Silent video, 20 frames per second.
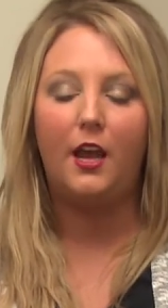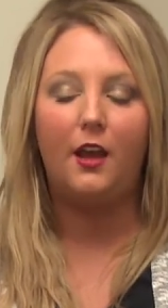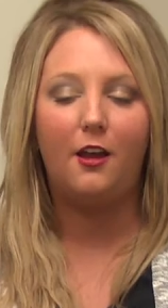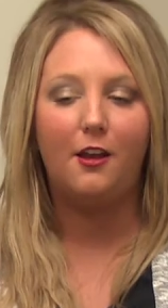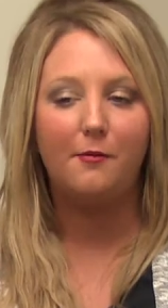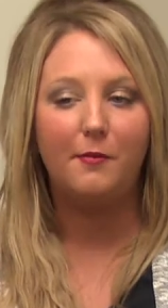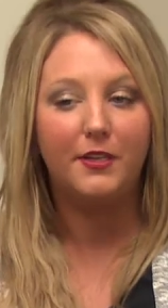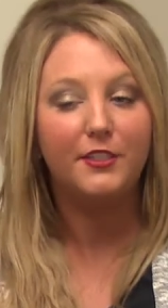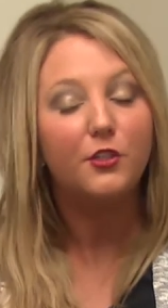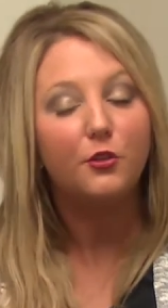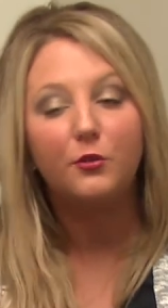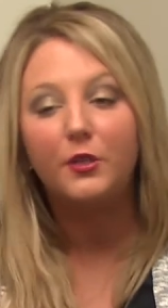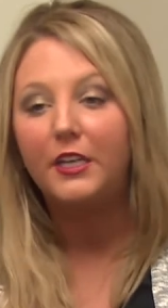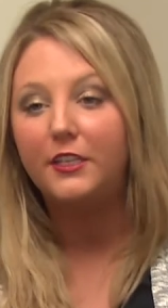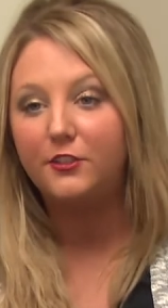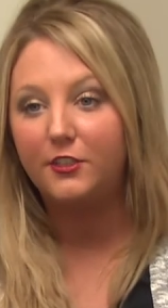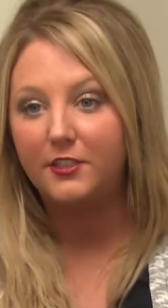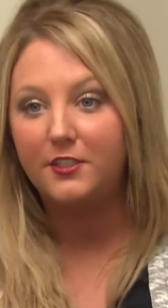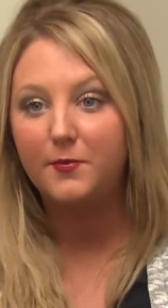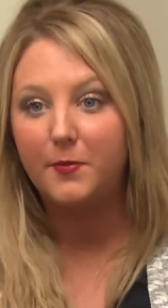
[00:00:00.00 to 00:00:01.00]
Um, I don't
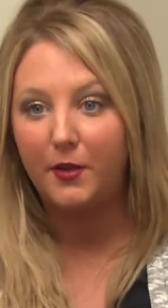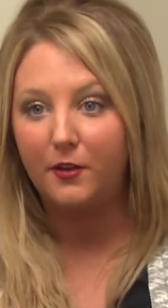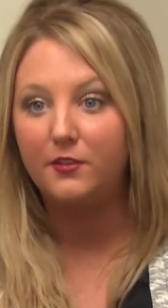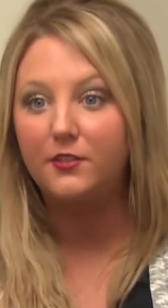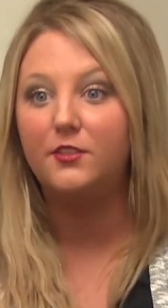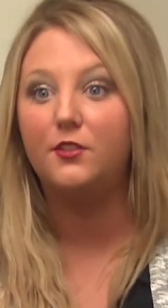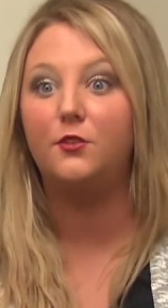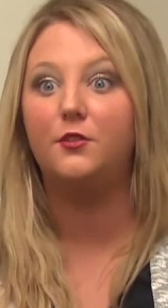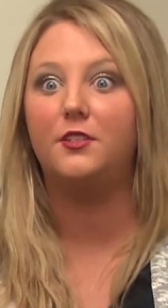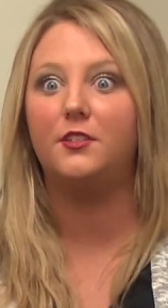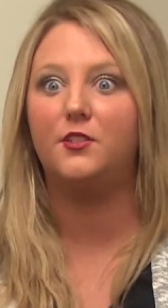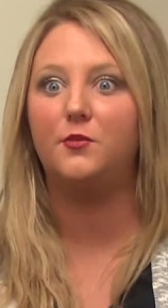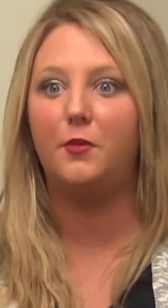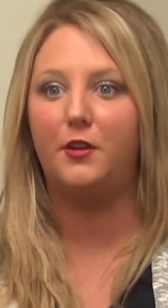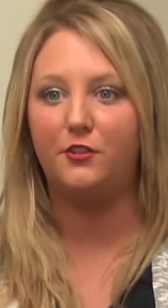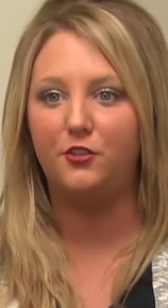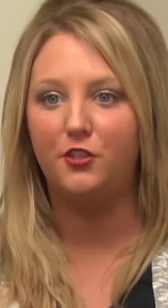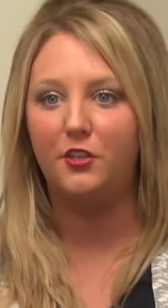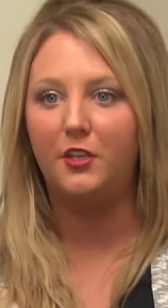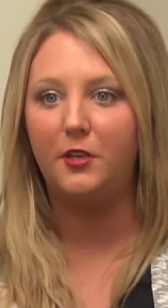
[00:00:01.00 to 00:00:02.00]
get to experience those as
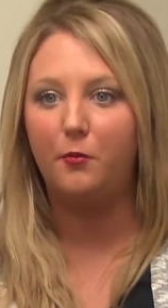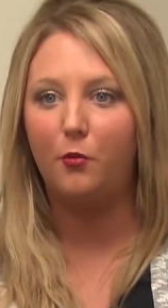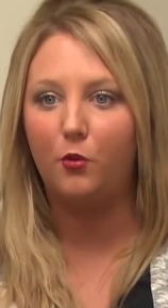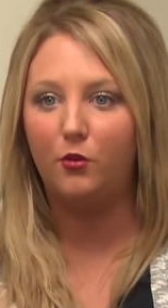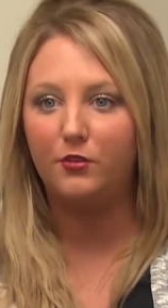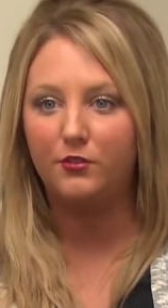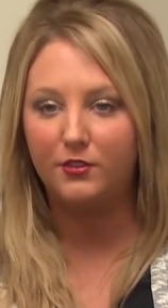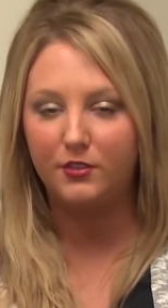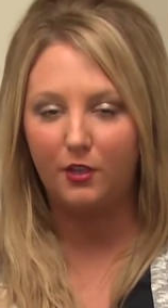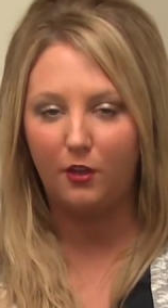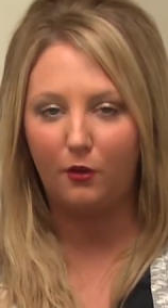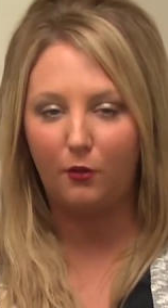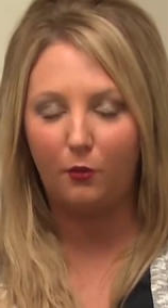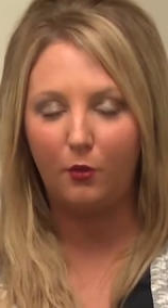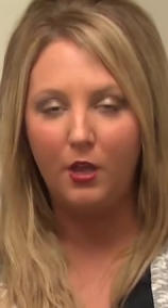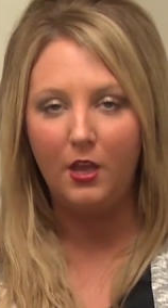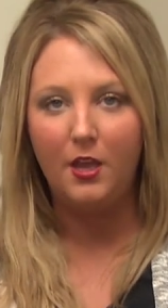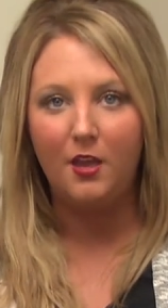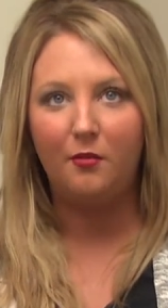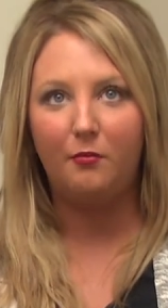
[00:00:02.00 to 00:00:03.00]
much anymore,
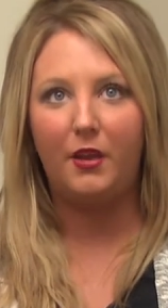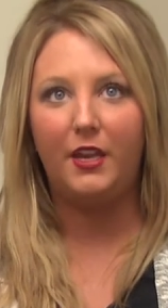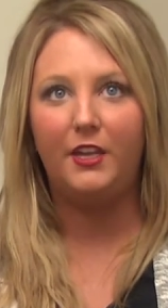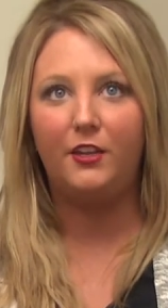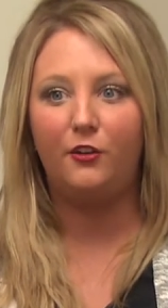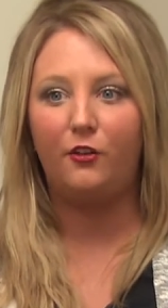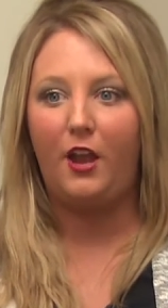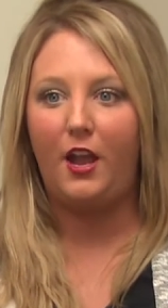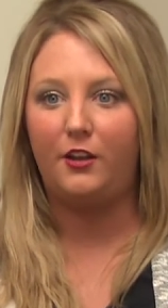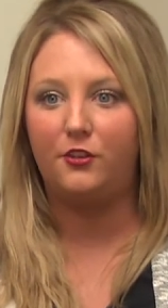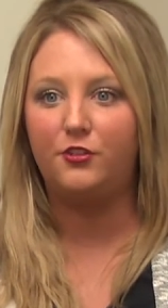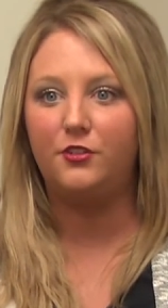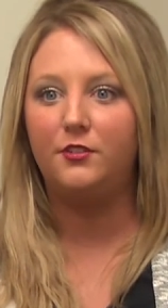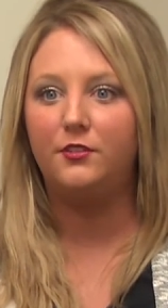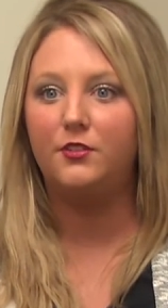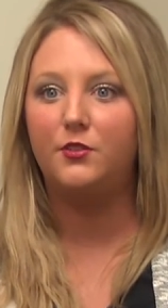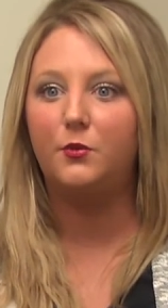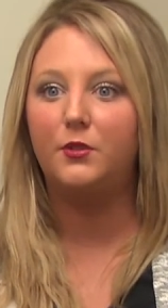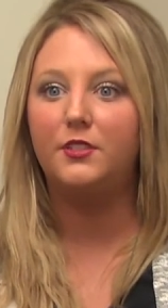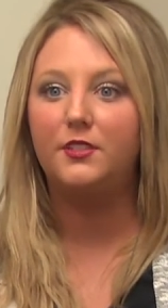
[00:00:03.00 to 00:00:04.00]
so my
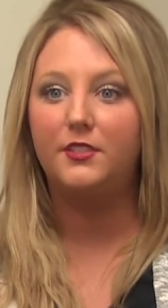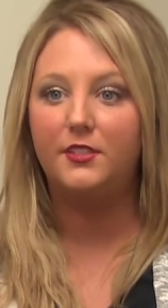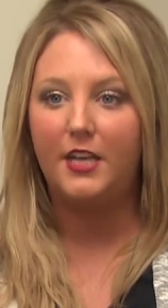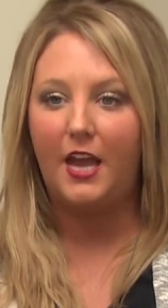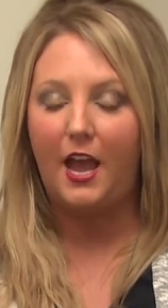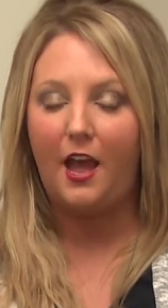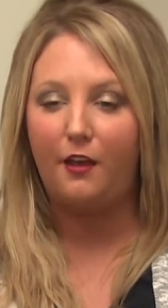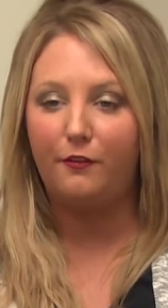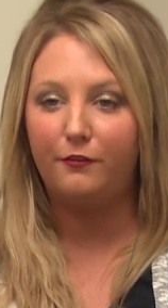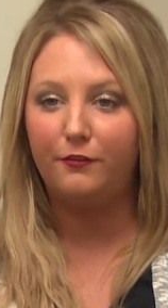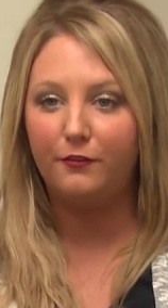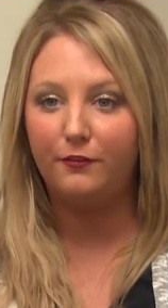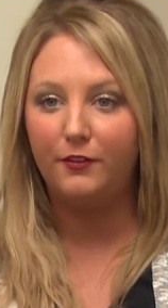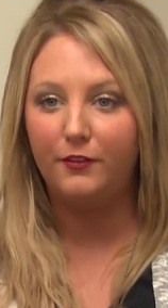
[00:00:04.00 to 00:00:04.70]
interactions with staff